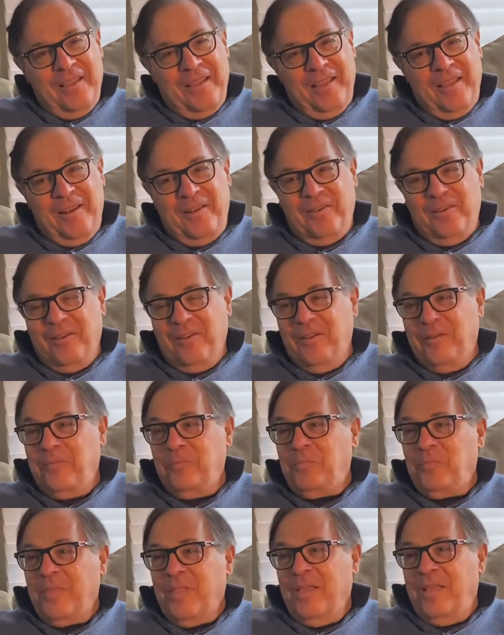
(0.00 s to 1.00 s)
and
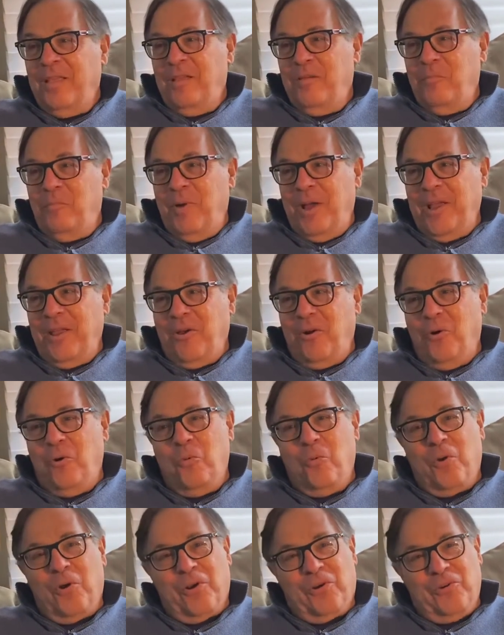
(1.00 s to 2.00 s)
my
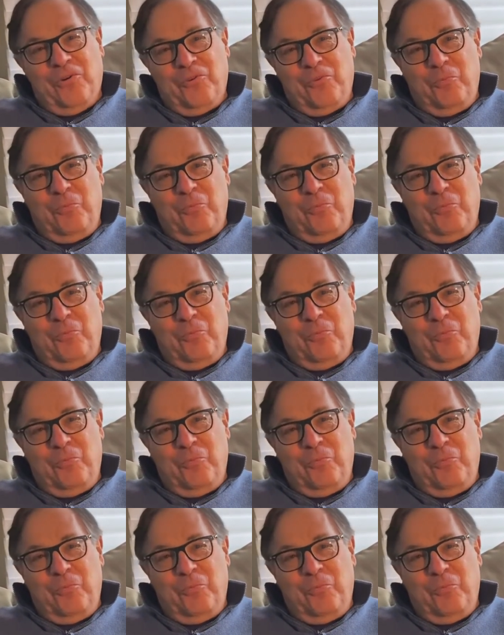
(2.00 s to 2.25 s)
coworkers